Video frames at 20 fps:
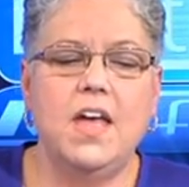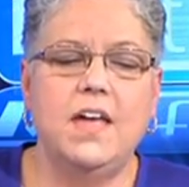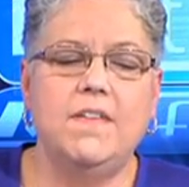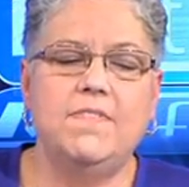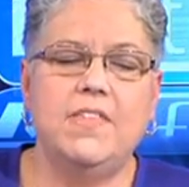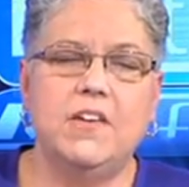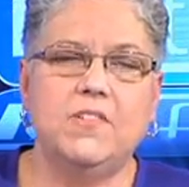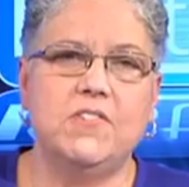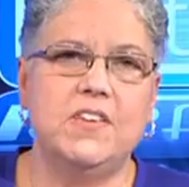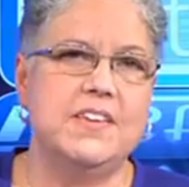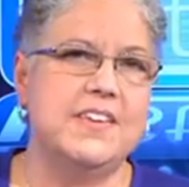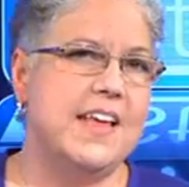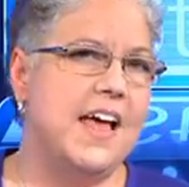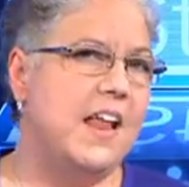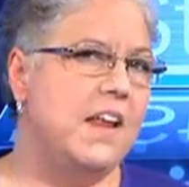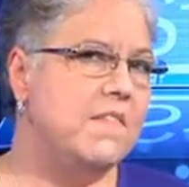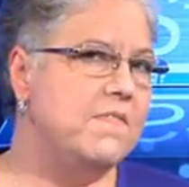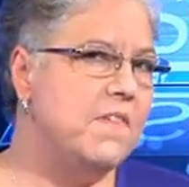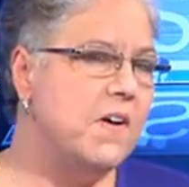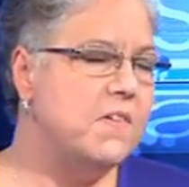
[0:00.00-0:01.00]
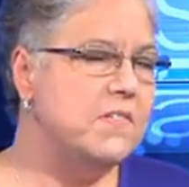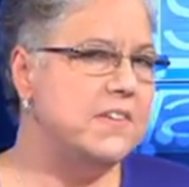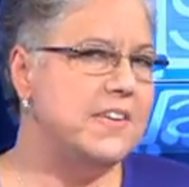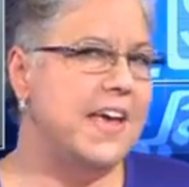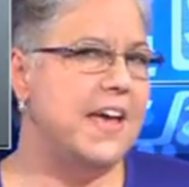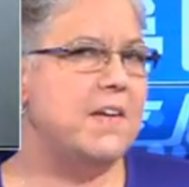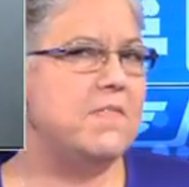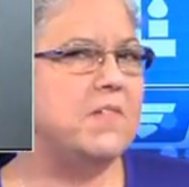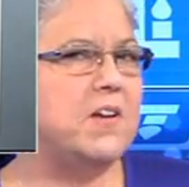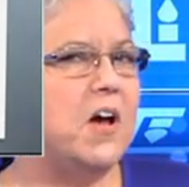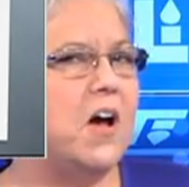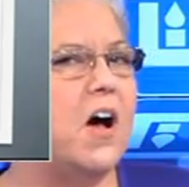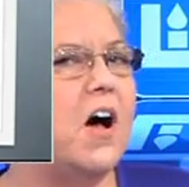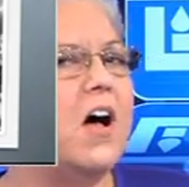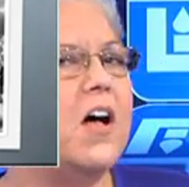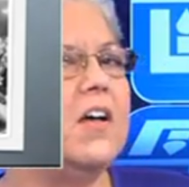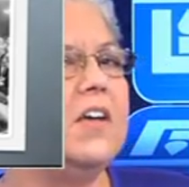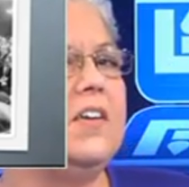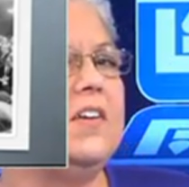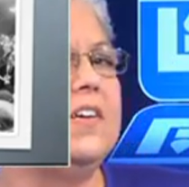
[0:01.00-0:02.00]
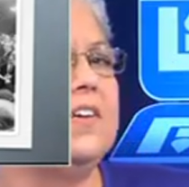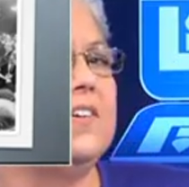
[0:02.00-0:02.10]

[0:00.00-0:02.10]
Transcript: If there's a telephone town hall,